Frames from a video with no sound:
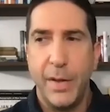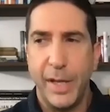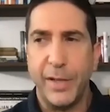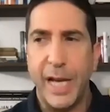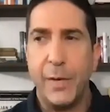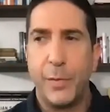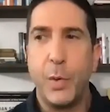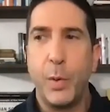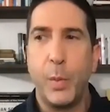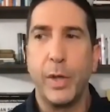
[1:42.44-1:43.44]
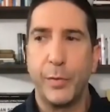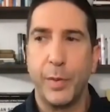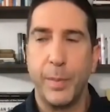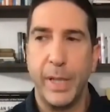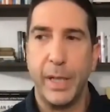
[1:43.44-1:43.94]
That's kind of who he was
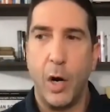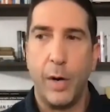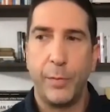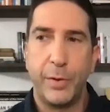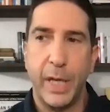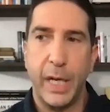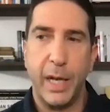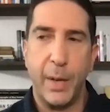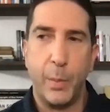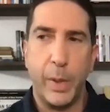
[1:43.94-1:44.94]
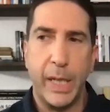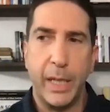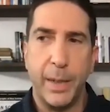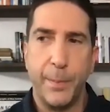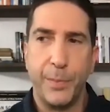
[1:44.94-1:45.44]
from the offset and we
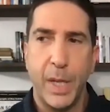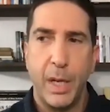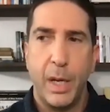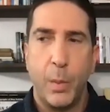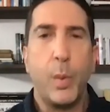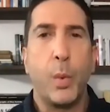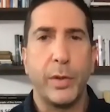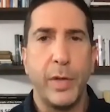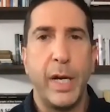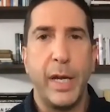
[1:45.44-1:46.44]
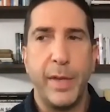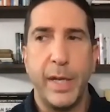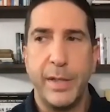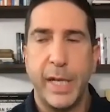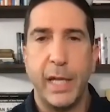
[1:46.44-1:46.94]
um, we worked on it
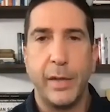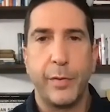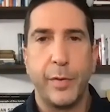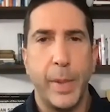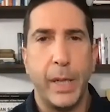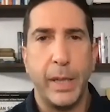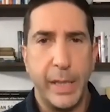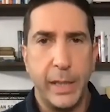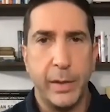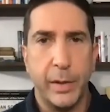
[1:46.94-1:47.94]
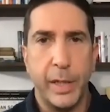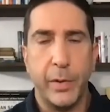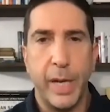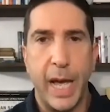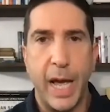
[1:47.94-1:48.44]
then together for about a year,
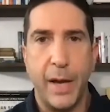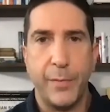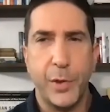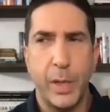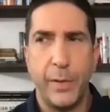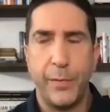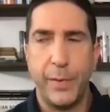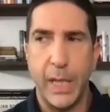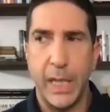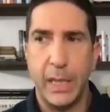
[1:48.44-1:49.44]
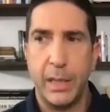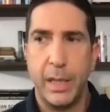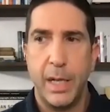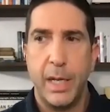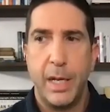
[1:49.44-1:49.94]
year and a half trying to find
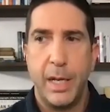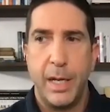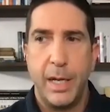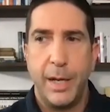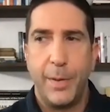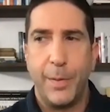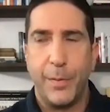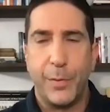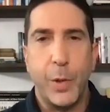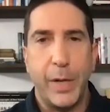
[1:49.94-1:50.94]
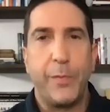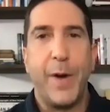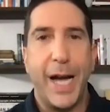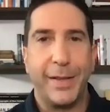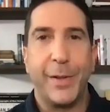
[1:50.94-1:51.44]
trying to
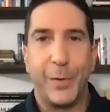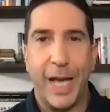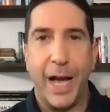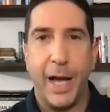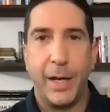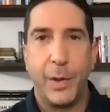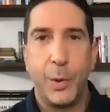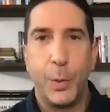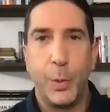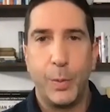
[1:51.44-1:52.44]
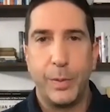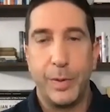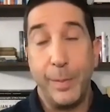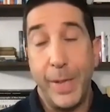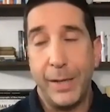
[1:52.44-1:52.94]
find this guy who
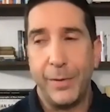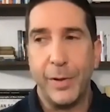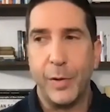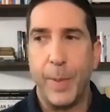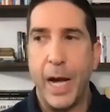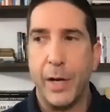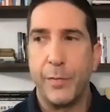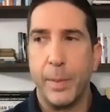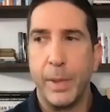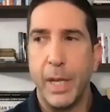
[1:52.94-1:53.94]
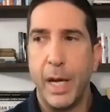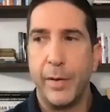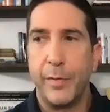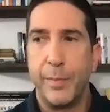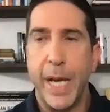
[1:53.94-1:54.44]
to me is inspired from a lot
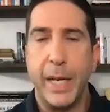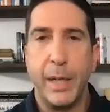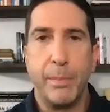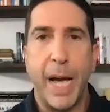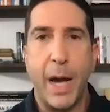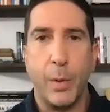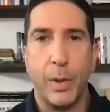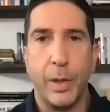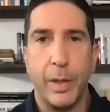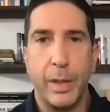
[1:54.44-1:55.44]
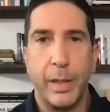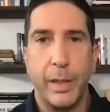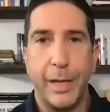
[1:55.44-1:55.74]
of men in power in